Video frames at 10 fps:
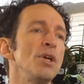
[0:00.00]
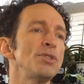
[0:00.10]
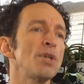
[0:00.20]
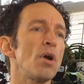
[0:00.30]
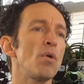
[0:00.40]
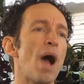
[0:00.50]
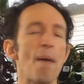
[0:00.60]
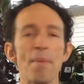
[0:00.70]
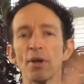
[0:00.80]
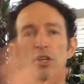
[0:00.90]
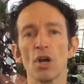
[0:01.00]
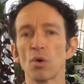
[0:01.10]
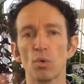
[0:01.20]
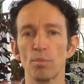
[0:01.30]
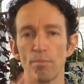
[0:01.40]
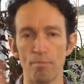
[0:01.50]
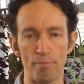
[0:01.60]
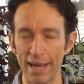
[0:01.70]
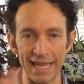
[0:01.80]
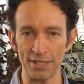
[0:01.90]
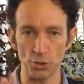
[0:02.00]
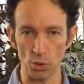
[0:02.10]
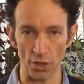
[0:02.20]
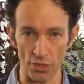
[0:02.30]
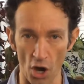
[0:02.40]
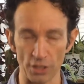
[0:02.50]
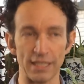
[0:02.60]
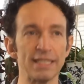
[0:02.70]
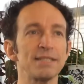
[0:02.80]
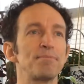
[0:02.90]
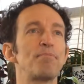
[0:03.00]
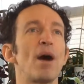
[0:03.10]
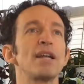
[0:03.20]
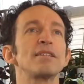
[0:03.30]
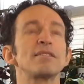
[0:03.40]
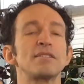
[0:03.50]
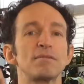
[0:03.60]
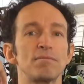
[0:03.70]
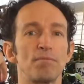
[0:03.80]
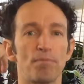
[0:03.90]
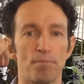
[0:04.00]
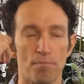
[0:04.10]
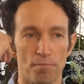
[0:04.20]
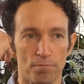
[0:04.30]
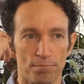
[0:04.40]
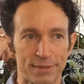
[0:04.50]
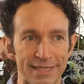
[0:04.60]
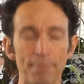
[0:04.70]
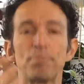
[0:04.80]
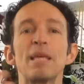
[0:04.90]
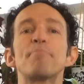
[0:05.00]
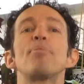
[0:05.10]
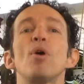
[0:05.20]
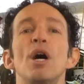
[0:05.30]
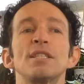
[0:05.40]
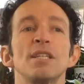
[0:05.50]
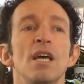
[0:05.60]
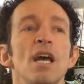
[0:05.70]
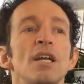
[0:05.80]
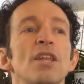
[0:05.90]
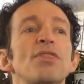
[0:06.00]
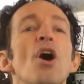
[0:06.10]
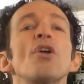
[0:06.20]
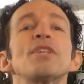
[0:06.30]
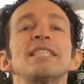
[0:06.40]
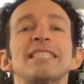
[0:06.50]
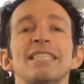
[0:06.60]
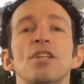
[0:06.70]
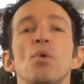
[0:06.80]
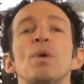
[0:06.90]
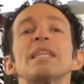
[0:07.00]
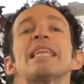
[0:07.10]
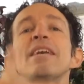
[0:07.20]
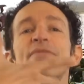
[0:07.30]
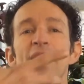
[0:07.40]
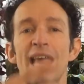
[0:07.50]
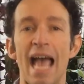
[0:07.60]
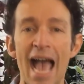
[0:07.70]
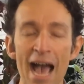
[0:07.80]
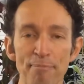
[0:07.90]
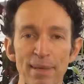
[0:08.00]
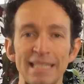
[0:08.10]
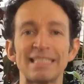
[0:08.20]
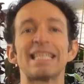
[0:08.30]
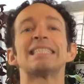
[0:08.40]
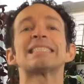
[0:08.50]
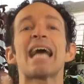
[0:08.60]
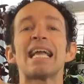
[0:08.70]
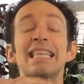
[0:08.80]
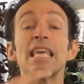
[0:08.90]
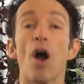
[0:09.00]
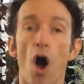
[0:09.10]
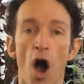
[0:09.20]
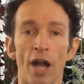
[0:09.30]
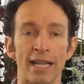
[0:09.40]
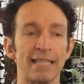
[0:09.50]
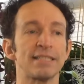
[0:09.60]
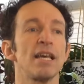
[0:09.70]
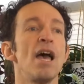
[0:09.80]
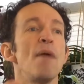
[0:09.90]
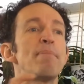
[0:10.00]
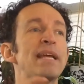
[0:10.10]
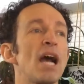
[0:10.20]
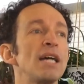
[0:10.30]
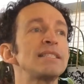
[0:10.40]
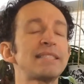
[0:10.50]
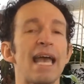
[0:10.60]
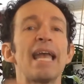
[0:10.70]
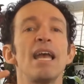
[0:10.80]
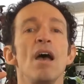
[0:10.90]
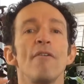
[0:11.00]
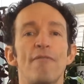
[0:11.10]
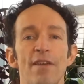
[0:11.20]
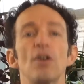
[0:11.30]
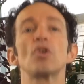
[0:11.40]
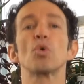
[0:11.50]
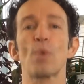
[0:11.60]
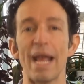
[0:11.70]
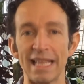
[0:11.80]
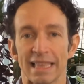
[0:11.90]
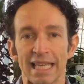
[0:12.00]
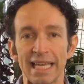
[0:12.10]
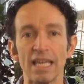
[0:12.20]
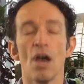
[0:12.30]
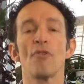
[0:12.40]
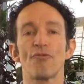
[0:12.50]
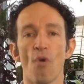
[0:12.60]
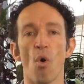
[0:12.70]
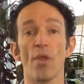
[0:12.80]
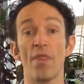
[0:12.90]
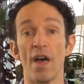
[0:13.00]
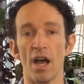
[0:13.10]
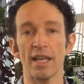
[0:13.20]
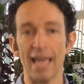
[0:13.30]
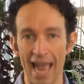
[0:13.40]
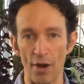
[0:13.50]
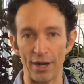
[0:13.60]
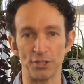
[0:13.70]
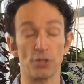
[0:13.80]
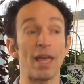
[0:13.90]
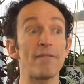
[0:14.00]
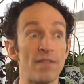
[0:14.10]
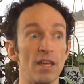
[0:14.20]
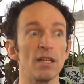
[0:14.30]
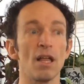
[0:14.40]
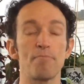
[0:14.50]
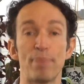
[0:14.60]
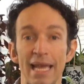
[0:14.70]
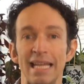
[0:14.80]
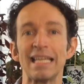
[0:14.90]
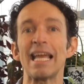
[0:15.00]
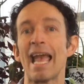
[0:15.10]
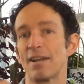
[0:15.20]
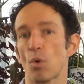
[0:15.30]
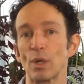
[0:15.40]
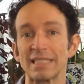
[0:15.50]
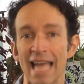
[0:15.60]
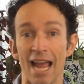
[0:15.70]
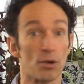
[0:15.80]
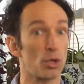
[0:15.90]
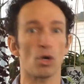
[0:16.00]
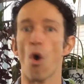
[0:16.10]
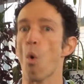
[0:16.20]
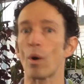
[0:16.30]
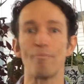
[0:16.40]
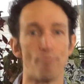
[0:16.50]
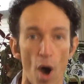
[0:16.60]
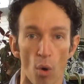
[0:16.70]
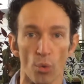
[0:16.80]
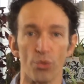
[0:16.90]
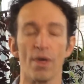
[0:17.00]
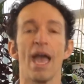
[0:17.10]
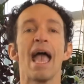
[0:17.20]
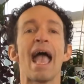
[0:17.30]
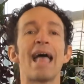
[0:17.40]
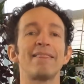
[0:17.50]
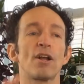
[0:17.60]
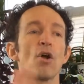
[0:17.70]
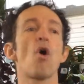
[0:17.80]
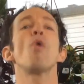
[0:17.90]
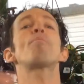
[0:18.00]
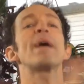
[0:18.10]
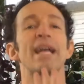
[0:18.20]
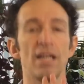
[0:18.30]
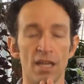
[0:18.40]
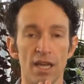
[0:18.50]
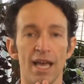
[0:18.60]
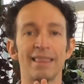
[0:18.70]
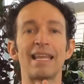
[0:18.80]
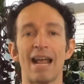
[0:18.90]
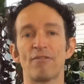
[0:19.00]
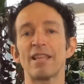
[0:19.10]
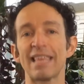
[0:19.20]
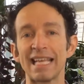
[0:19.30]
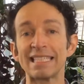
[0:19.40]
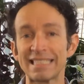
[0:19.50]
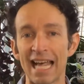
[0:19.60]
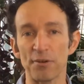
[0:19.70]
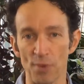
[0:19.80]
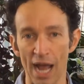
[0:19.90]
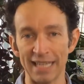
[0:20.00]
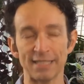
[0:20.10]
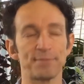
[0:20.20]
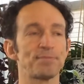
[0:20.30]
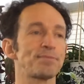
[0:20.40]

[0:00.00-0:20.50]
So I'm not going to go big into catharsis, but simply put, catharsis is a relief that happens inside the audience because they feel greatly for the character. They feel pity and or terror or both, and they're hoping that everything is set right.